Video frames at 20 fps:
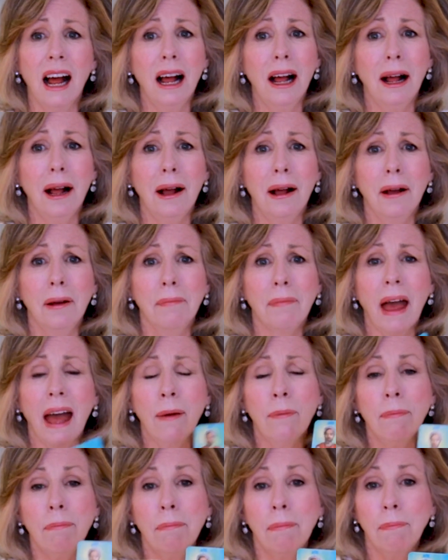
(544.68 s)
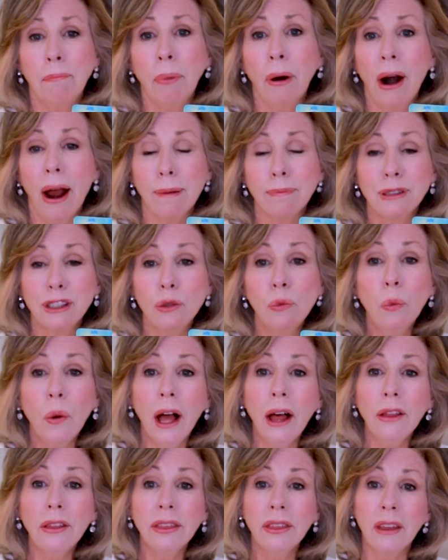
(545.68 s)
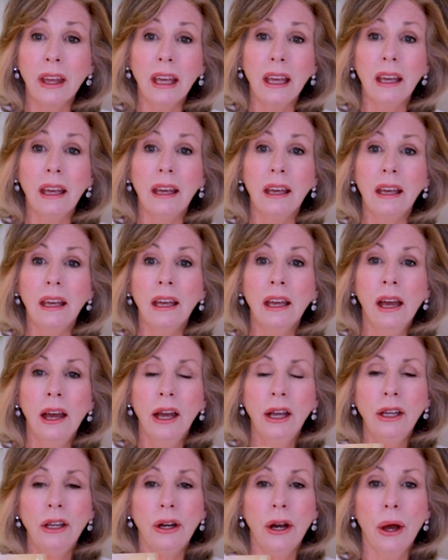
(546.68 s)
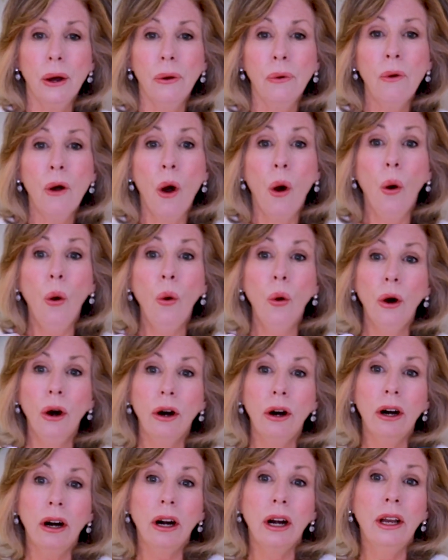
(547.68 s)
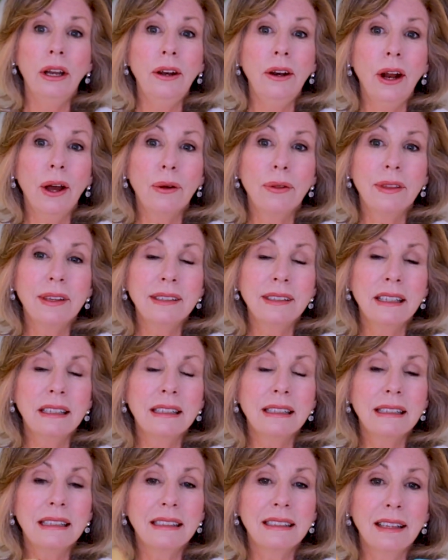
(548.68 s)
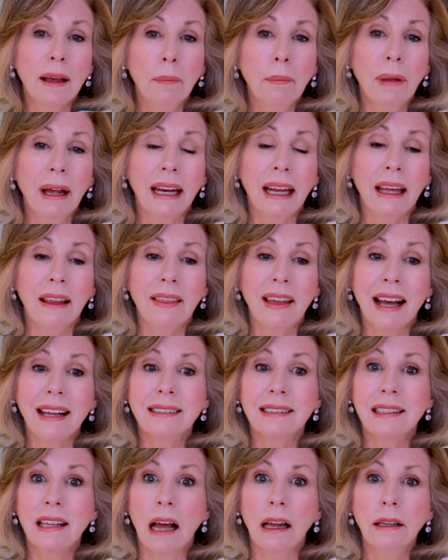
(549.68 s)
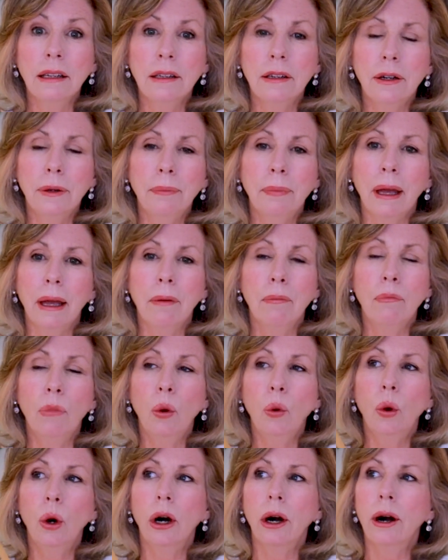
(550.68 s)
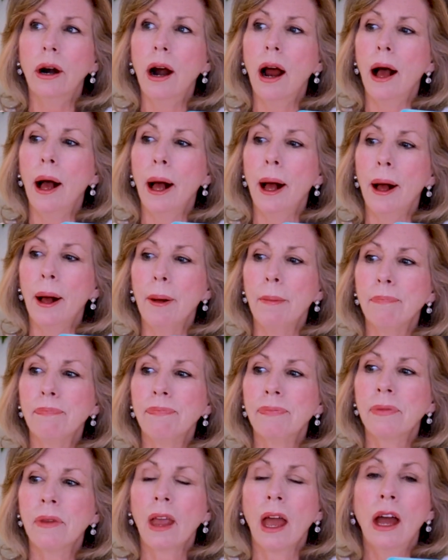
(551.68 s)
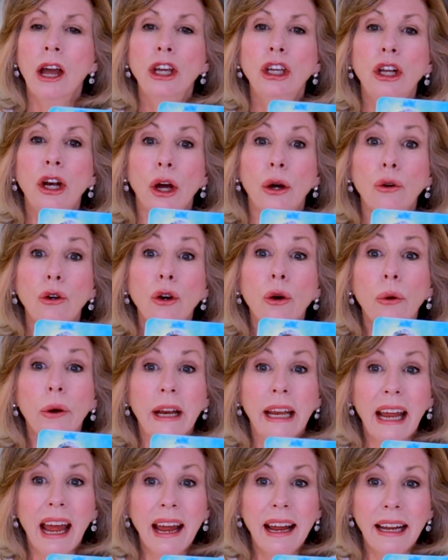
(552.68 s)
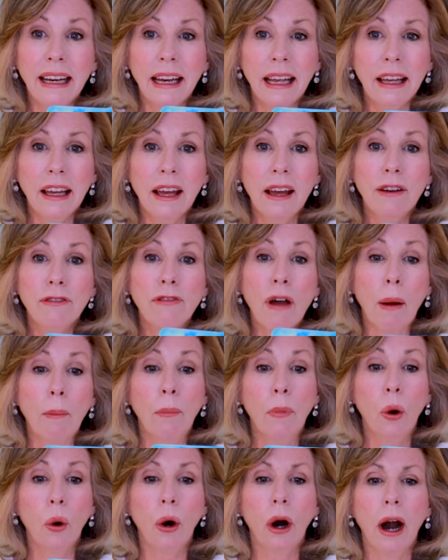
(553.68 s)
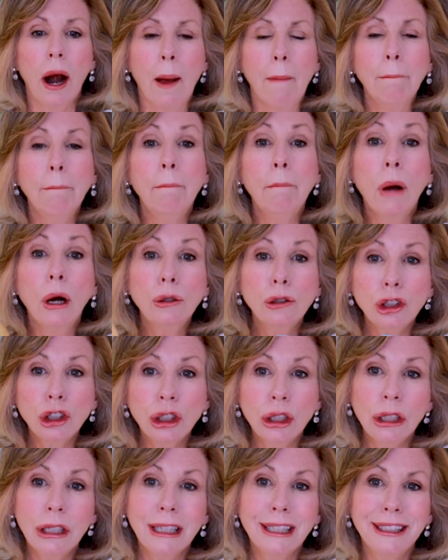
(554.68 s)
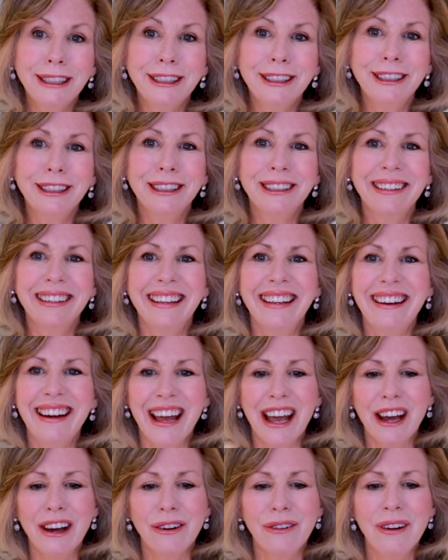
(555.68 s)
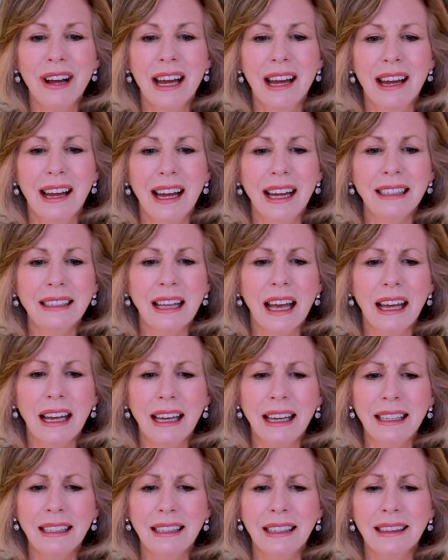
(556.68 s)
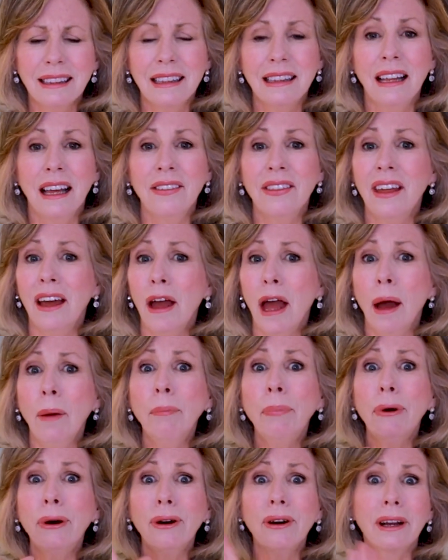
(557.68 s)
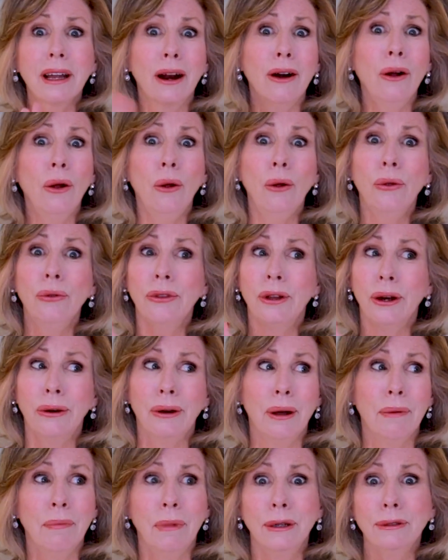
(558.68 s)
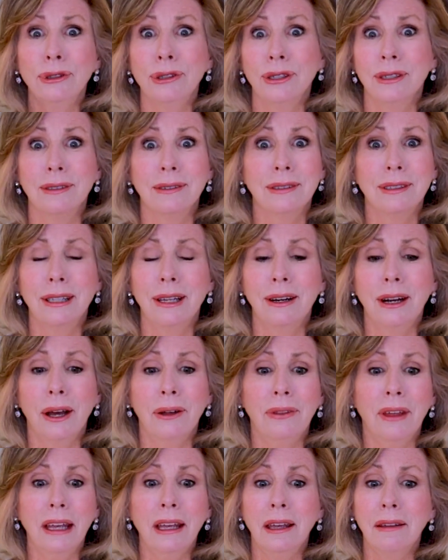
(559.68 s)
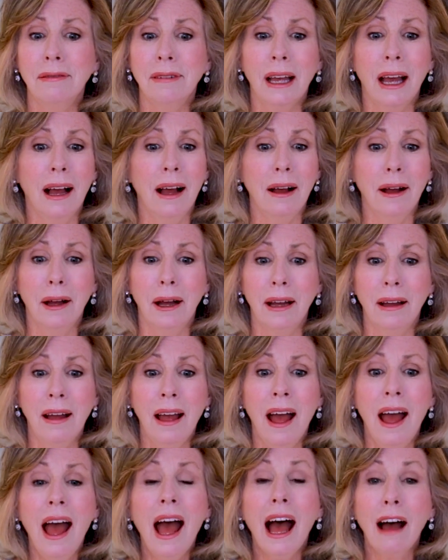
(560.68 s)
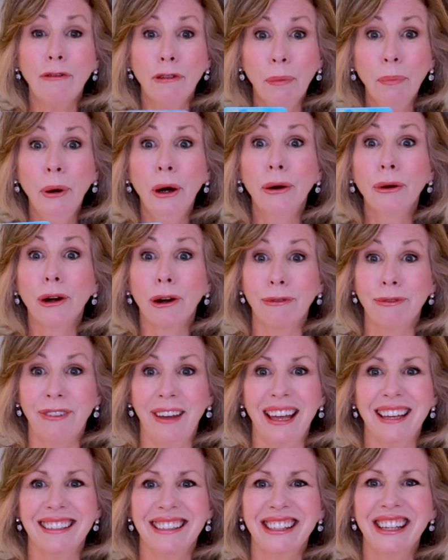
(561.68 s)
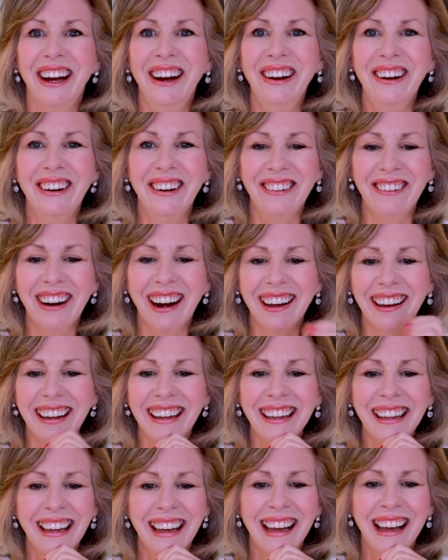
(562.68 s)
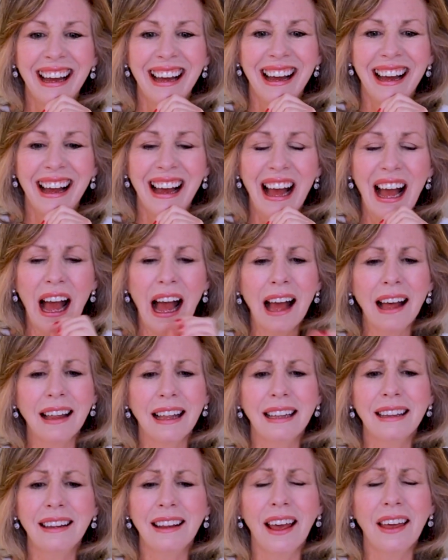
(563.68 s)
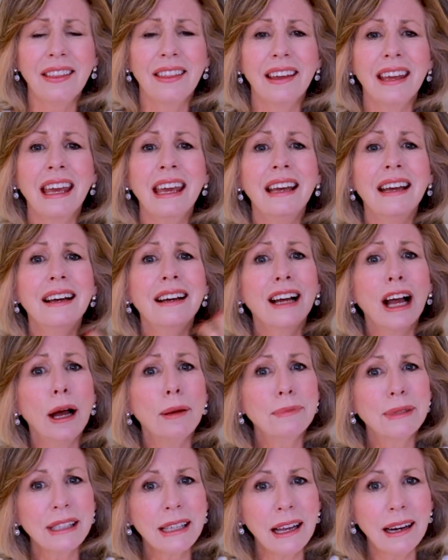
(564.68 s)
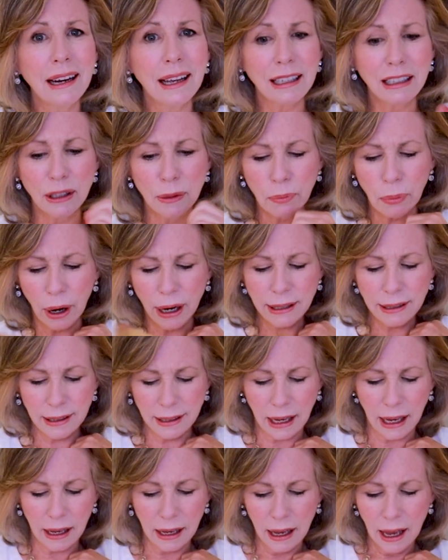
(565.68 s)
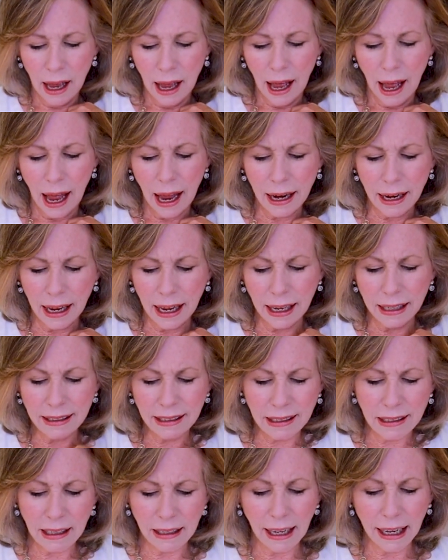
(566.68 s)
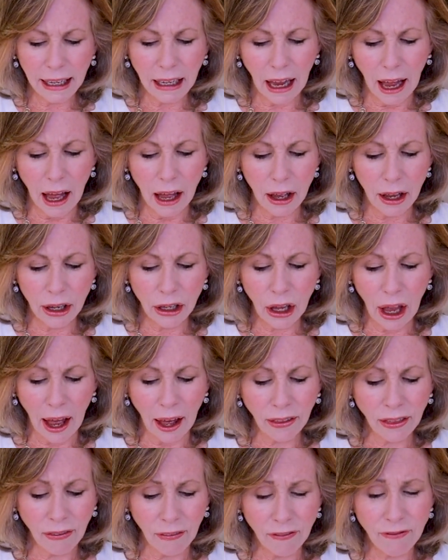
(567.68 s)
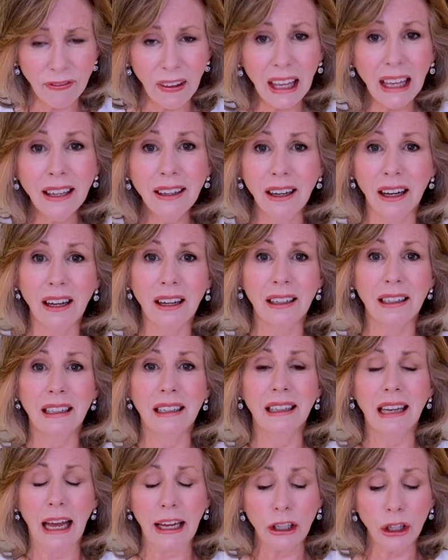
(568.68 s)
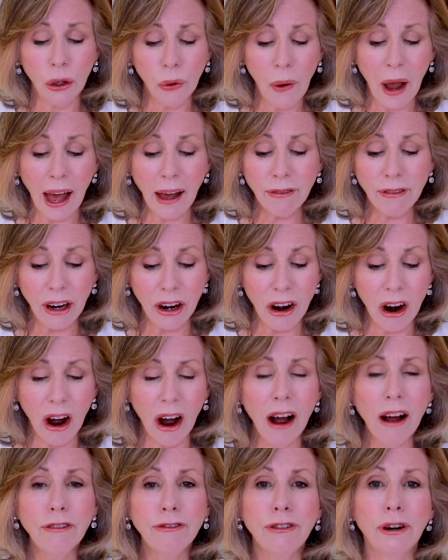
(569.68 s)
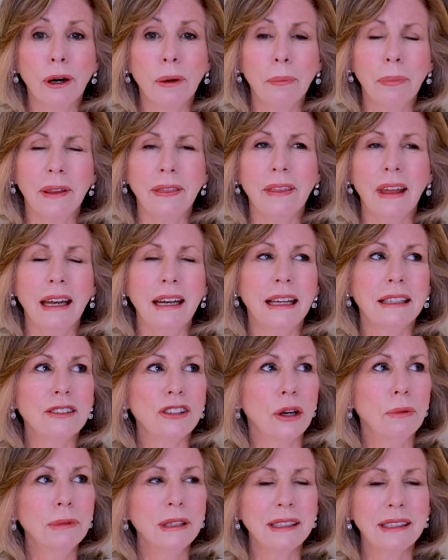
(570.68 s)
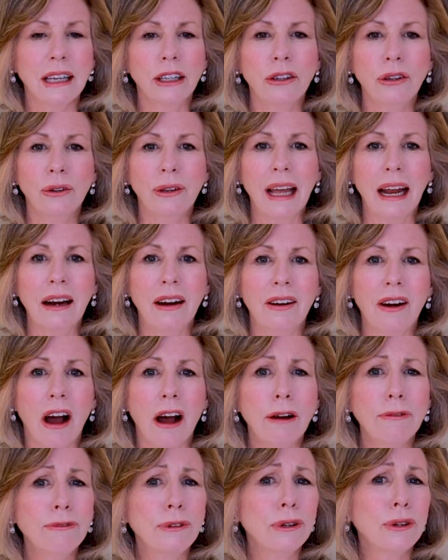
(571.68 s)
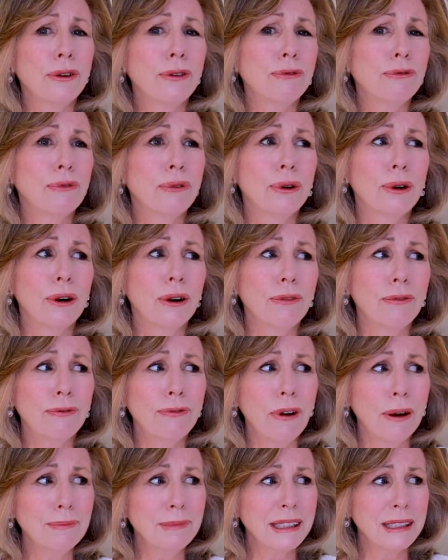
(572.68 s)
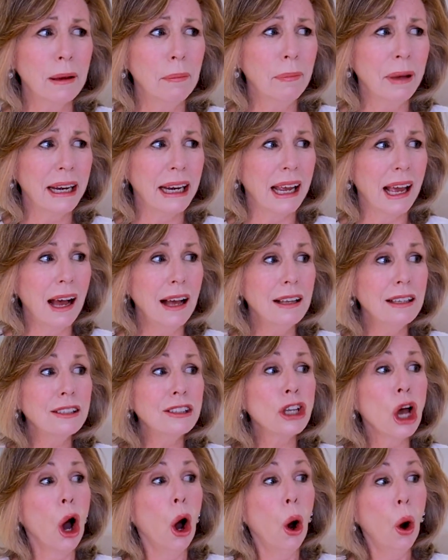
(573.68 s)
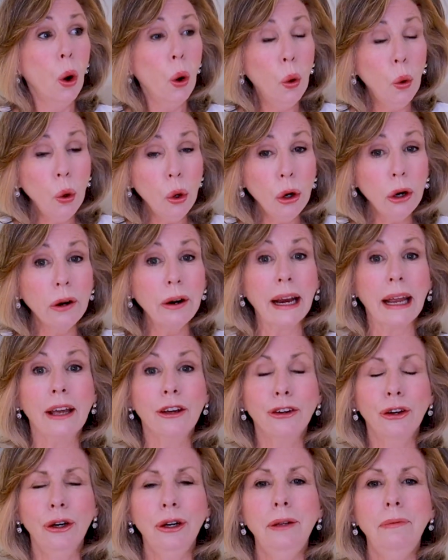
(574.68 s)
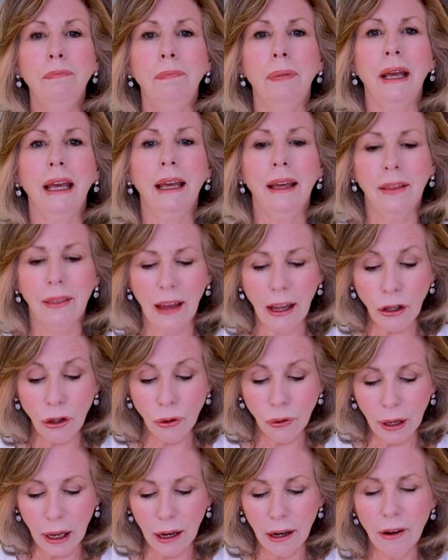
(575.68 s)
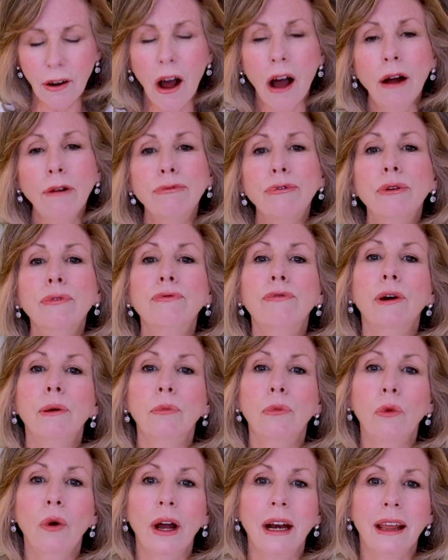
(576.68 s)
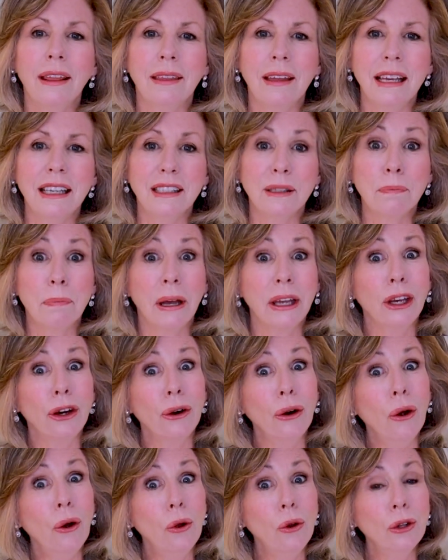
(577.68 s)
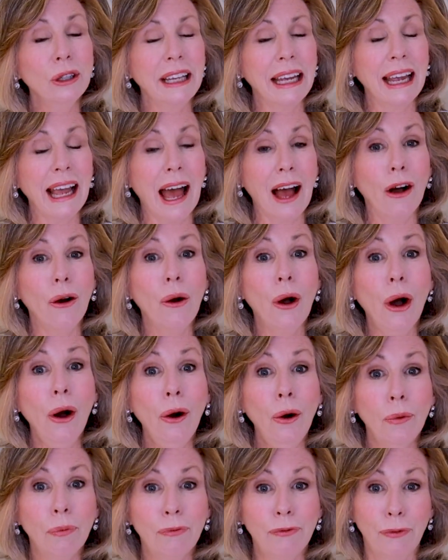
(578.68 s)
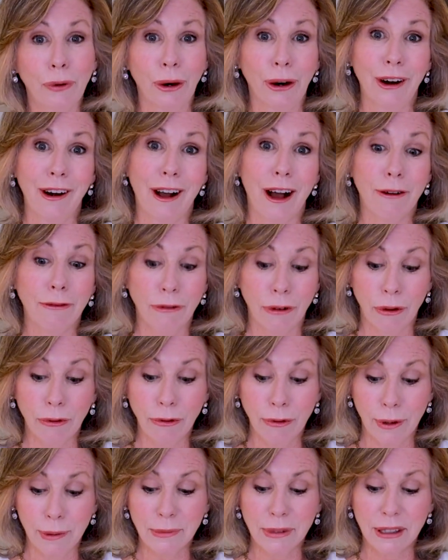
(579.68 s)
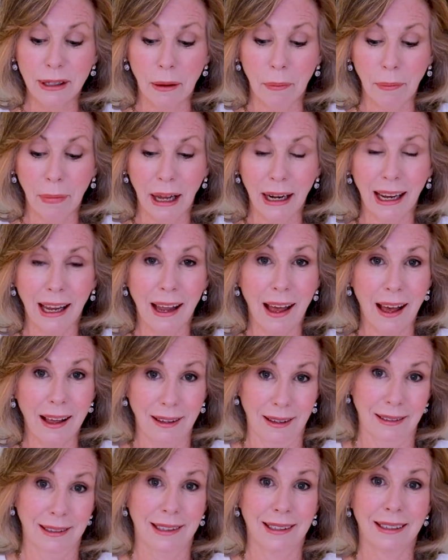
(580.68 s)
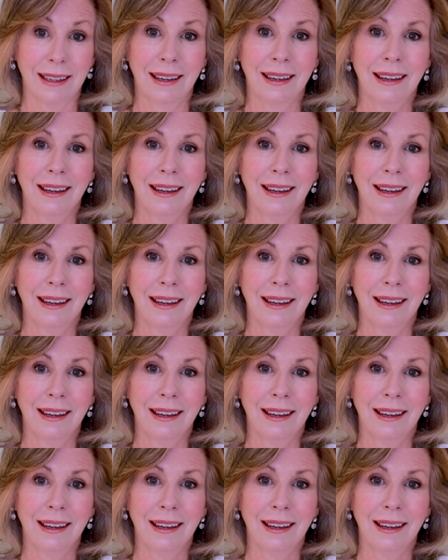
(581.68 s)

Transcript: um, perhaps wealthy, you know, or, you know, this is somebody that's a little bit more, um, you know, creative, more emotional, you know, it, it, the emperor can hold their emotions you know they can uh, have a poker face right and the king of cups can express it and it's like a, uh, I feel like you have an offer, but then it's almost like you get an offer for from somebody else, or it could be that you get an offer from one of these, but you're holding out hope for an offer from somebody else.